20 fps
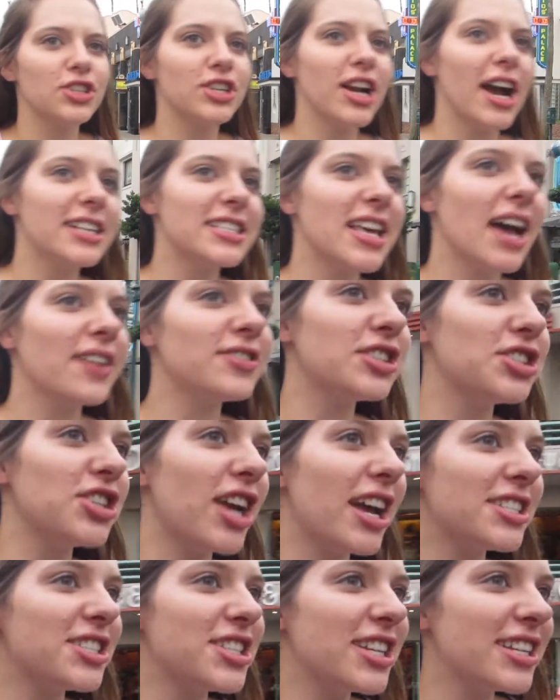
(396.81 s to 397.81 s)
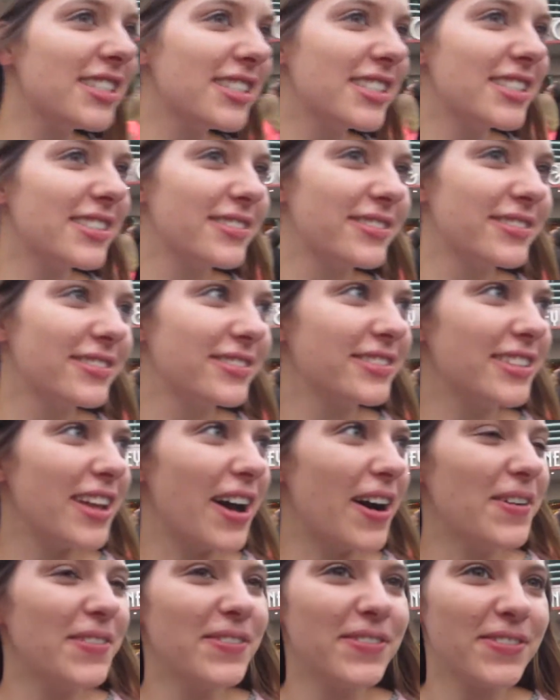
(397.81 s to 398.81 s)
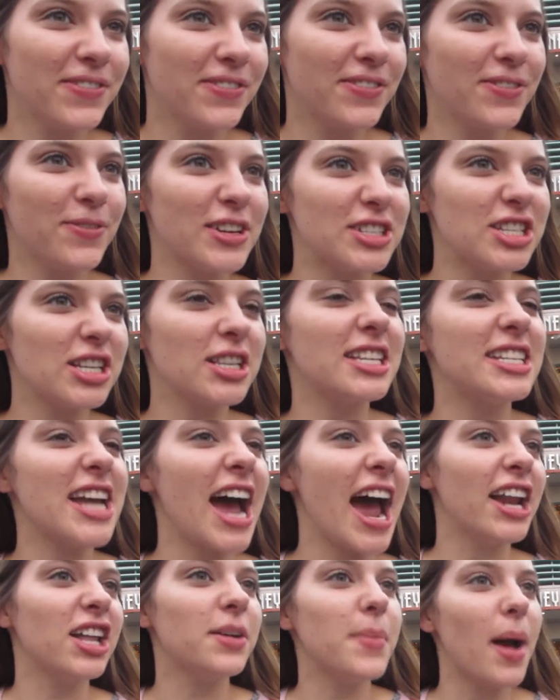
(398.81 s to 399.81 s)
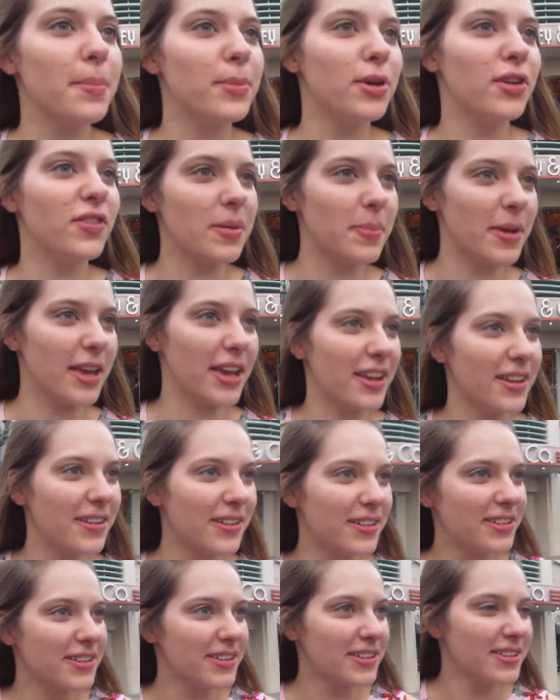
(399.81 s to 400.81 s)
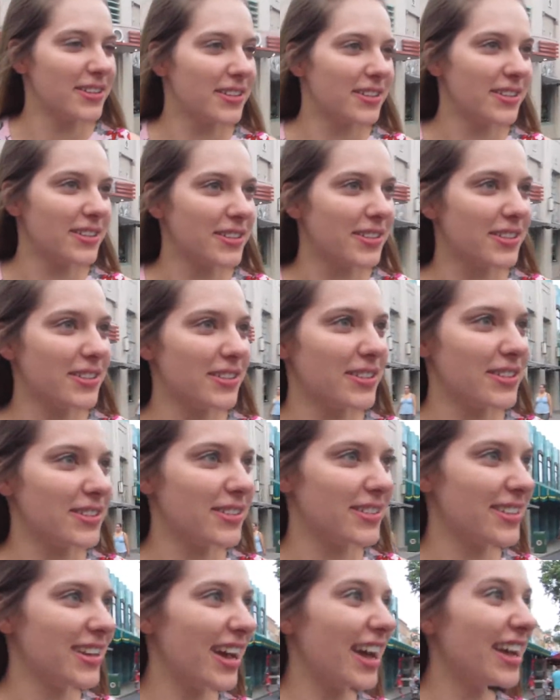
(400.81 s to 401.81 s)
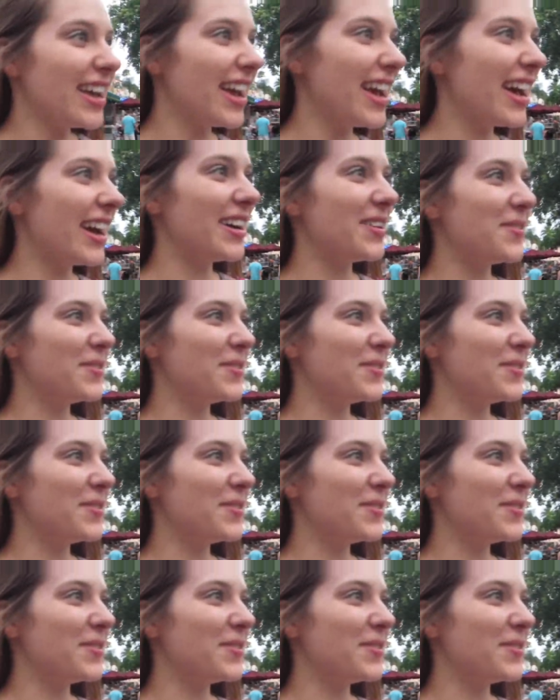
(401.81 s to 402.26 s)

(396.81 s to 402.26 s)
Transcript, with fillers: Do you guys have suggestions? No? No. What should the title of my movie be? Are you doing a vlog? Oh, yeah. yeah.